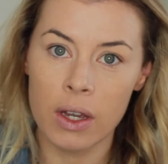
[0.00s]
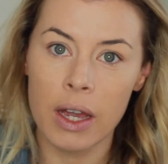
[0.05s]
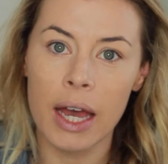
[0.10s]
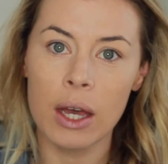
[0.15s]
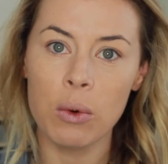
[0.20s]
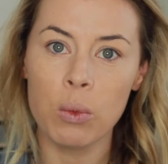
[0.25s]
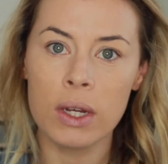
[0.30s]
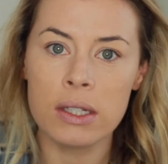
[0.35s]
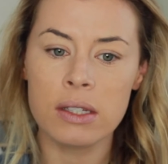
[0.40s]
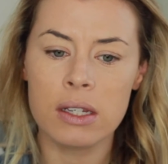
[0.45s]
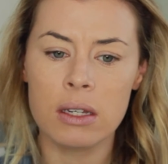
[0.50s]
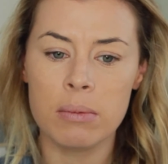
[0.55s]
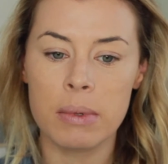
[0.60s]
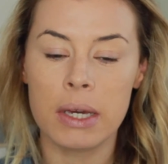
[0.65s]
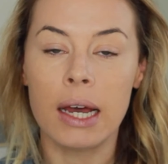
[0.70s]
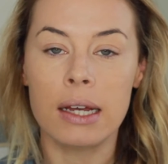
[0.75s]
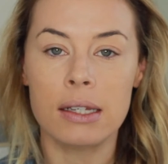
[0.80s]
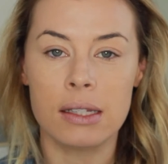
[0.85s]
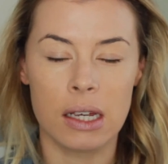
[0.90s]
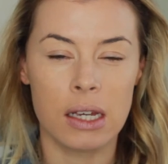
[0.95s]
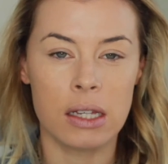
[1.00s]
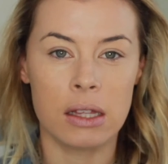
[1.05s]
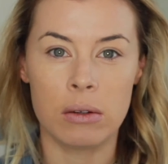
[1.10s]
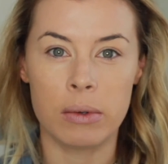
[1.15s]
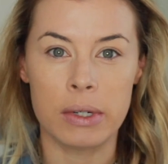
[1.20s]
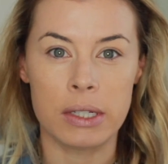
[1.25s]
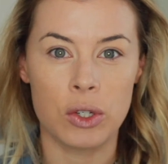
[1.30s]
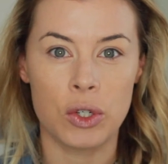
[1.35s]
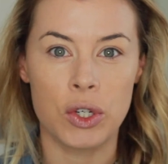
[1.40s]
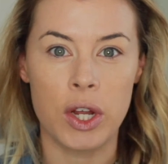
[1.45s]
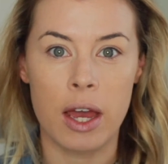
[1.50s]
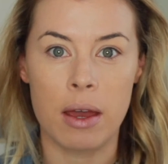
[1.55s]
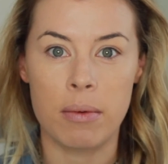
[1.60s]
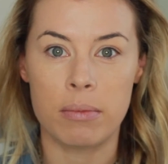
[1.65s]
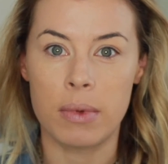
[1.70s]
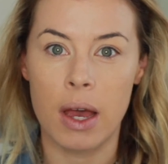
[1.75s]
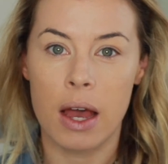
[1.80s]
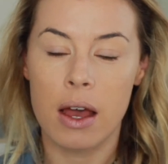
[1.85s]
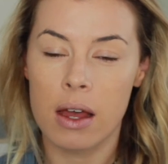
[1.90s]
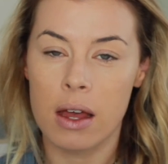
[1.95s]
I wanted because in the
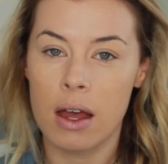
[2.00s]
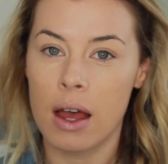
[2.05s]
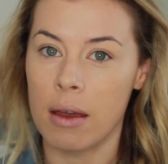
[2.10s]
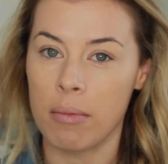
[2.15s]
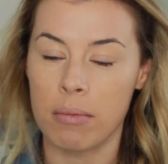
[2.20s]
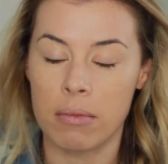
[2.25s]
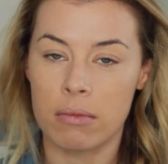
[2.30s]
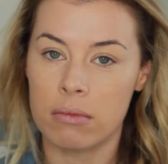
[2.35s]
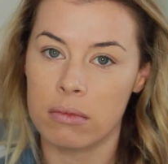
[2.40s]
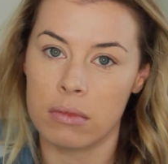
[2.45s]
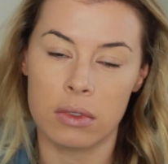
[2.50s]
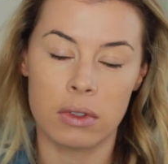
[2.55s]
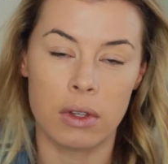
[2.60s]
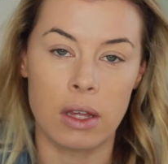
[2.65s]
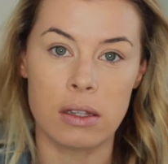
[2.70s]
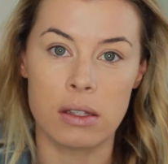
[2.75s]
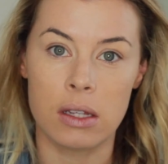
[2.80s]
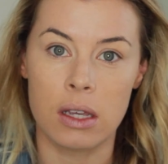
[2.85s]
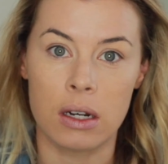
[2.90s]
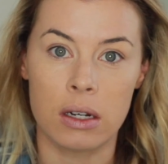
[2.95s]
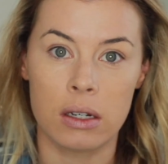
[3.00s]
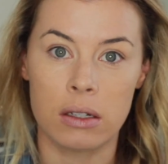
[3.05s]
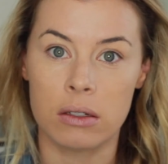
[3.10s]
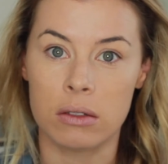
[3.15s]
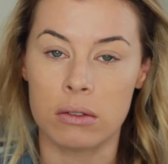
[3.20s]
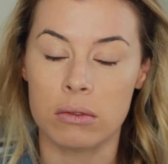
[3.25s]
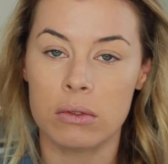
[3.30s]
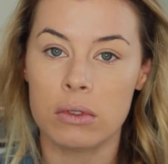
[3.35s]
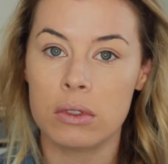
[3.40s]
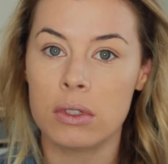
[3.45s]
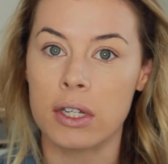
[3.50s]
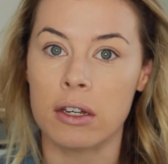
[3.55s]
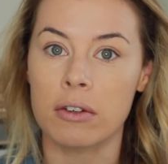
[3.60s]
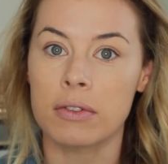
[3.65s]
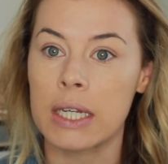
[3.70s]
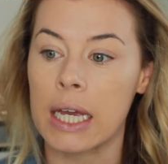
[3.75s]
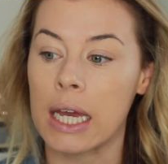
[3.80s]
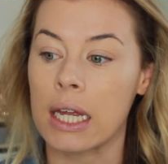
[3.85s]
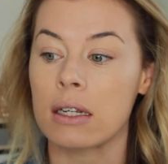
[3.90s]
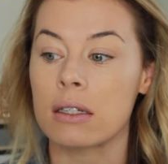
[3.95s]
wintertime I'm lazy and I don't
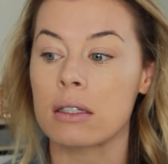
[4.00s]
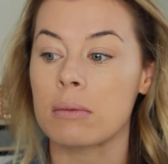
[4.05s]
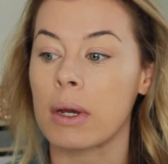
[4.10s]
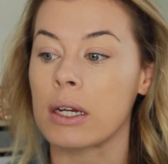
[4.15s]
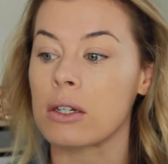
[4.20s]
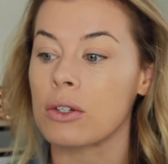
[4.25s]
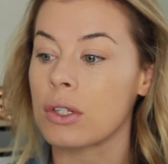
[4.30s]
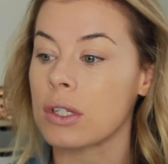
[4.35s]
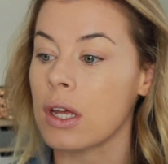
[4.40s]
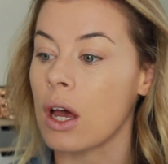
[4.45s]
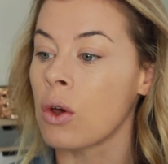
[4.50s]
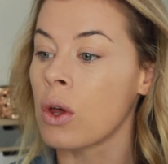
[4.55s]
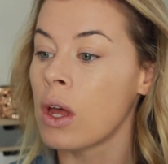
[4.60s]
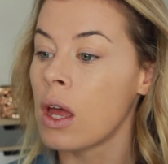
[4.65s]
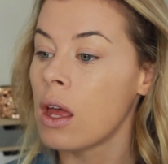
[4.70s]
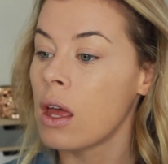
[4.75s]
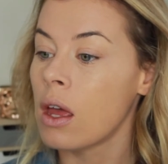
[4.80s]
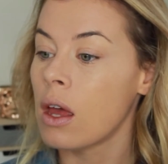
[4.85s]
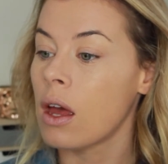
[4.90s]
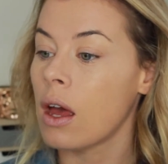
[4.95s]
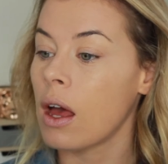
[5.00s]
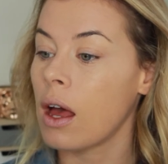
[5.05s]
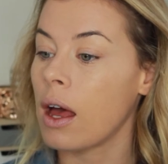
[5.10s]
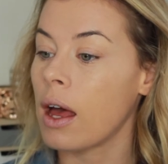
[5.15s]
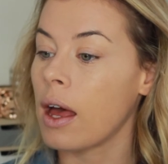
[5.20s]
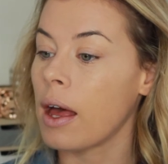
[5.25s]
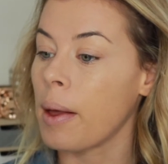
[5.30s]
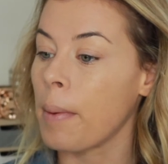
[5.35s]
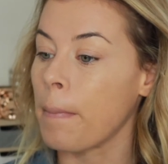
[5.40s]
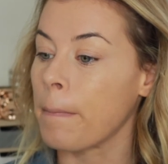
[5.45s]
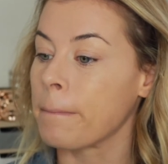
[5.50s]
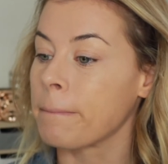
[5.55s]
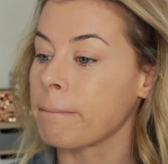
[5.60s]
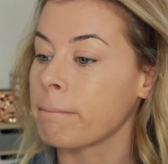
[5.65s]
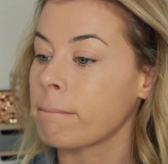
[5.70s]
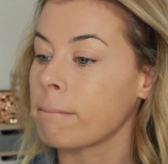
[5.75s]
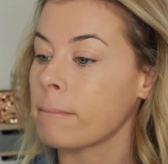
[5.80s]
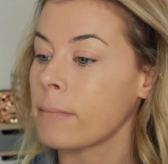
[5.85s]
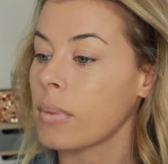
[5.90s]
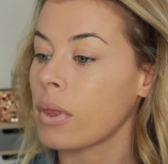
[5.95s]
self-tan as much. So I'm
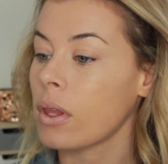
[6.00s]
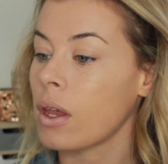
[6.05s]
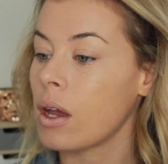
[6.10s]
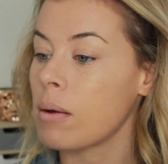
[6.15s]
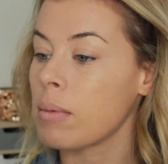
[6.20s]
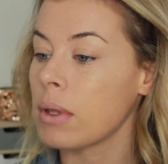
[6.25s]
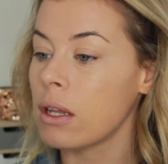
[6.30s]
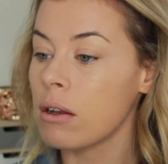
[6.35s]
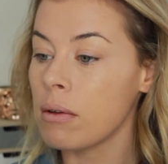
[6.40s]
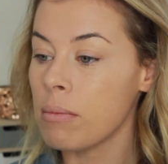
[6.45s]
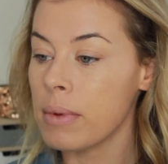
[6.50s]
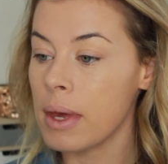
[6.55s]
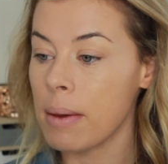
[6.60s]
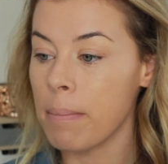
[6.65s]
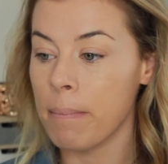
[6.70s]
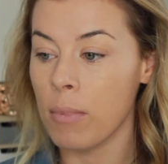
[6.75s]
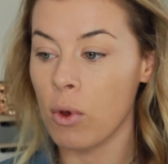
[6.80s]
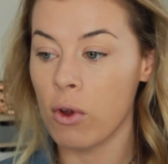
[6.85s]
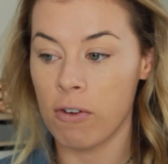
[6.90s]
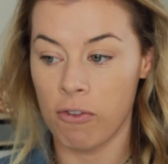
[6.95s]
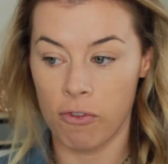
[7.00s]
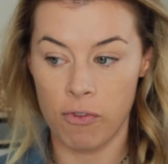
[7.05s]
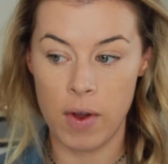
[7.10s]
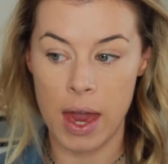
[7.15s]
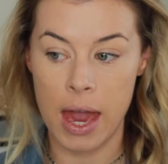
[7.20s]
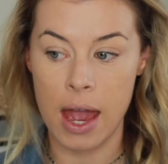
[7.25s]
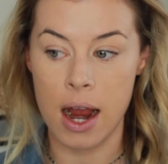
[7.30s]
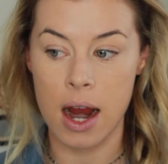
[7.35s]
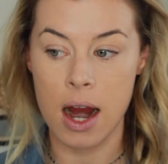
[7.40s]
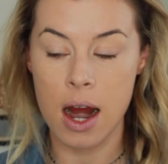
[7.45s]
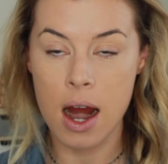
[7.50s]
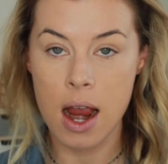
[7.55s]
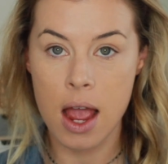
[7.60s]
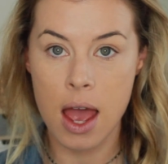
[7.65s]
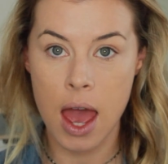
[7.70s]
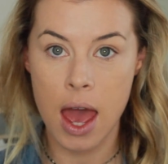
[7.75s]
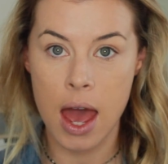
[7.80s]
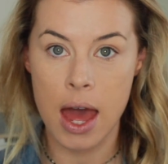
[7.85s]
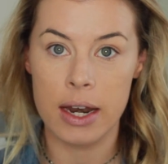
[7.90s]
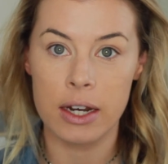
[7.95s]
a little bit more
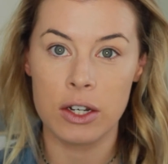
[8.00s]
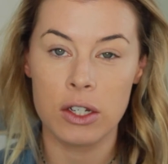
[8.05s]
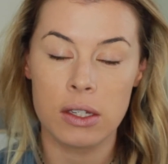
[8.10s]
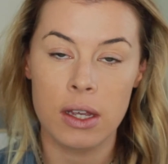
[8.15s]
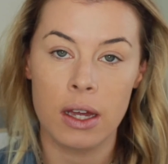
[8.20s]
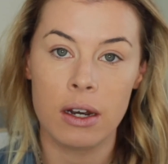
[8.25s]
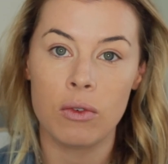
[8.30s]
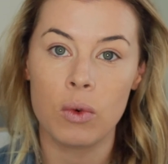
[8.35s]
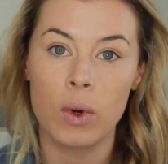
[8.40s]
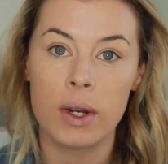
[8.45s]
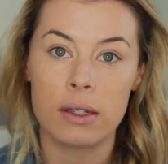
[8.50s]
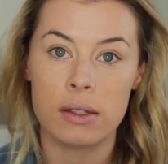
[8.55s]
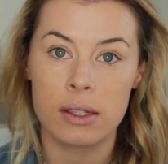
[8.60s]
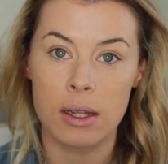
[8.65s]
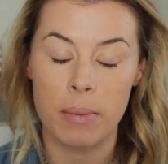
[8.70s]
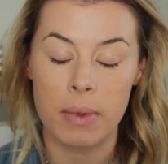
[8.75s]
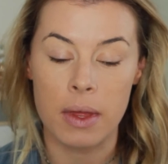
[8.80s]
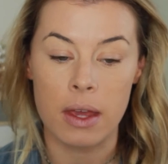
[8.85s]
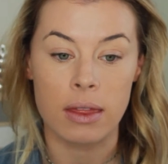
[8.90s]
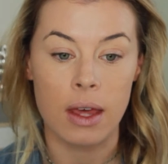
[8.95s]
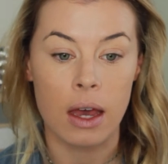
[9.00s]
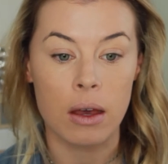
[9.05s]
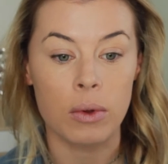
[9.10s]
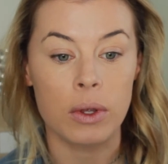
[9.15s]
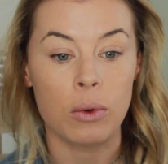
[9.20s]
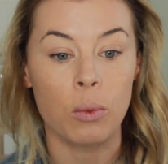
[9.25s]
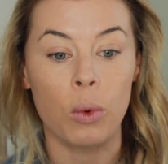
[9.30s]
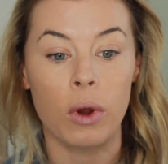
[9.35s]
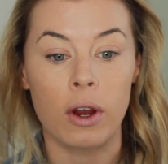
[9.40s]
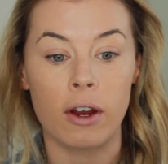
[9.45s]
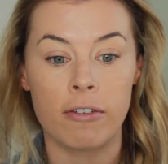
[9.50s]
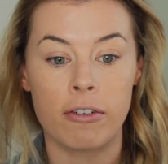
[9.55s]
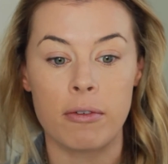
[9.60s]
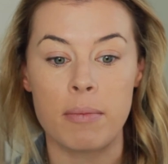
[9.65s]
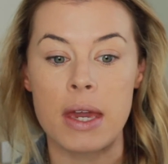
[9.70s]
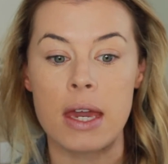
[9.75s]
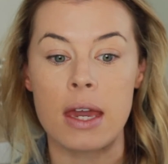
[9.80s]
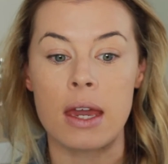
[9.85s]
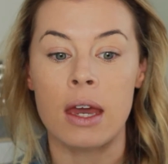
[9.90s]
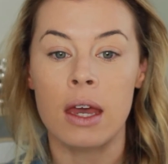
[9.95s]
fair, and I just kind of wanted something that would work for
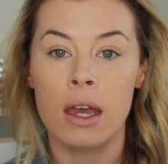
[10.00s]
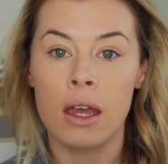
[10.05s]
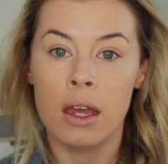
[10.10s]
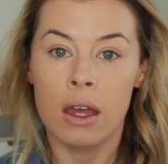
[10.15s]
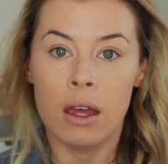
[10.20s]
me